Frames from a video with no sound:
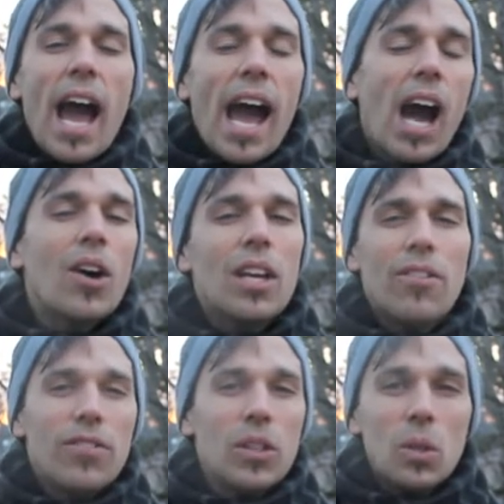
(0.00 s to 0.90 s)
how he
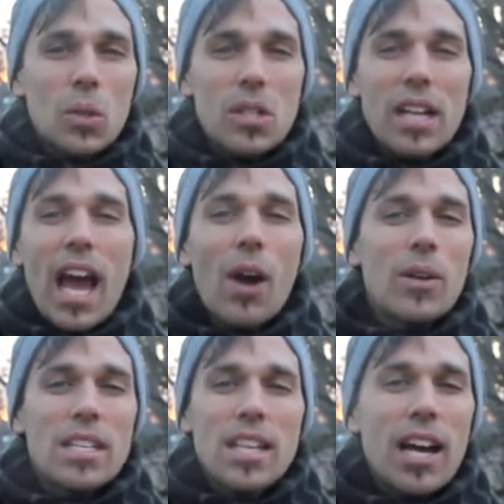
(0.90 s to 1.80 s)
feels and how
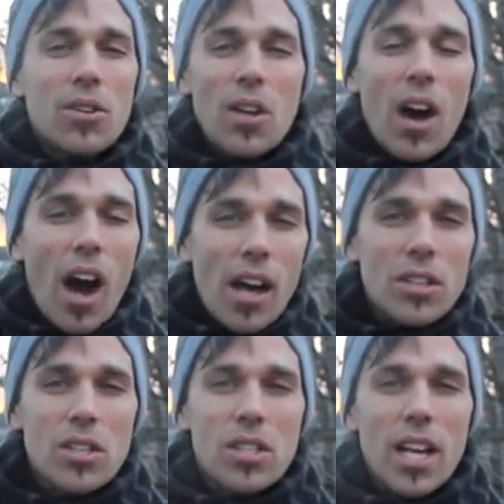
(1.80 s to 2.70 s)
he desires
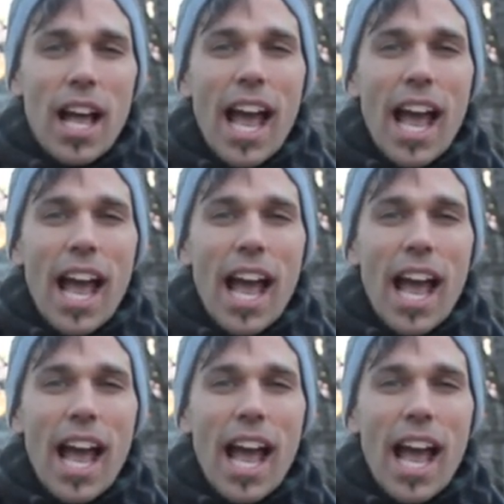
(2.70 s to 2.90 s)
us.